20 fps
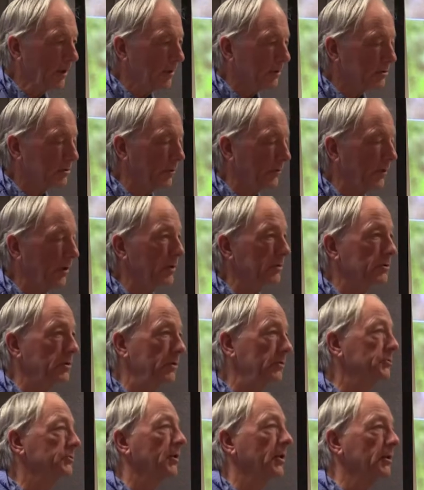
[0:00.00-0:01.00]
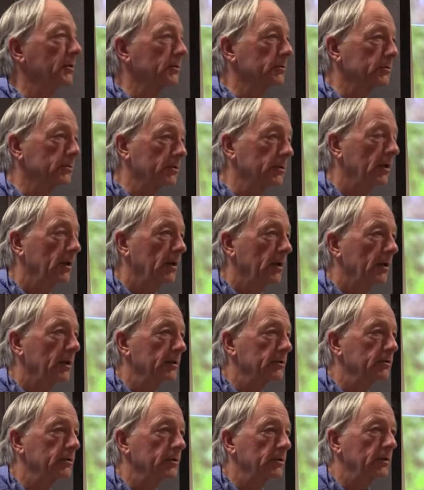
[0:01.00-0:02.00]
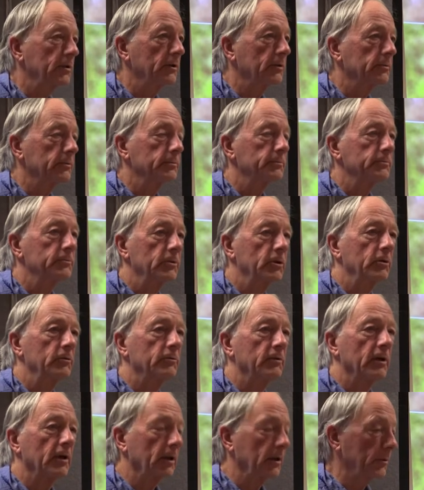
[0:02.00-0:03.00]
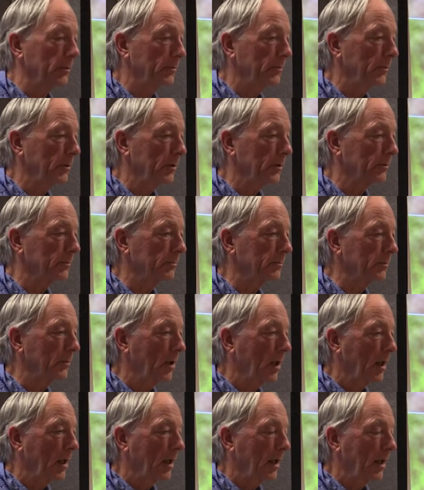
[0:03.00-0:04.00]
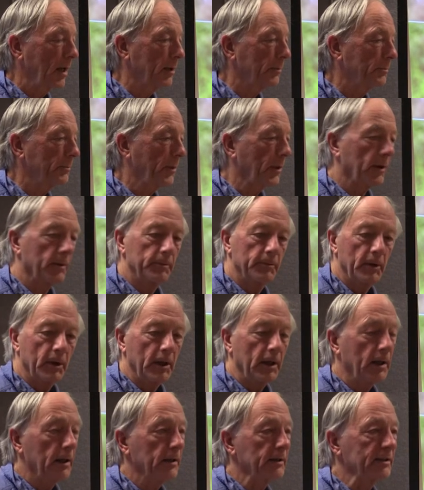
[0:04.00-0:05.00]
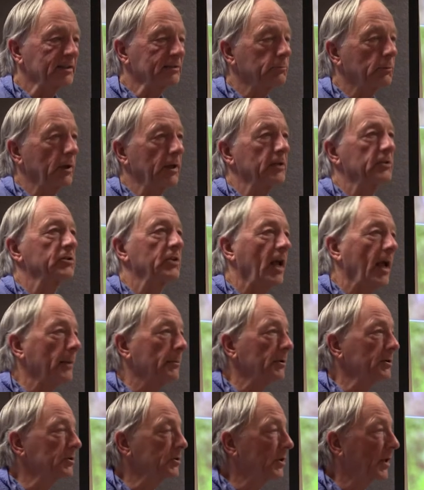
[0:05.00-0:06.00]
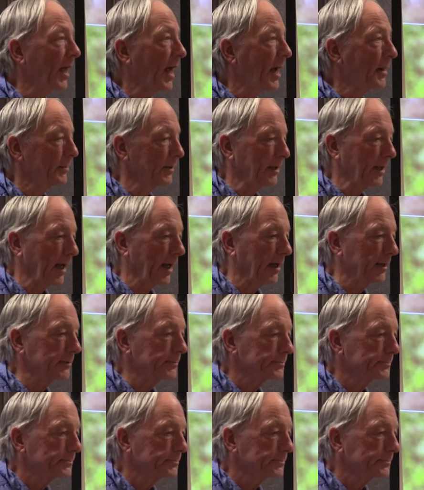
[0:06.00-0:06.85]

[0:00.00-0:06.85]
So if you can choose those, it's, you, do really you help the, reestablish the habitat.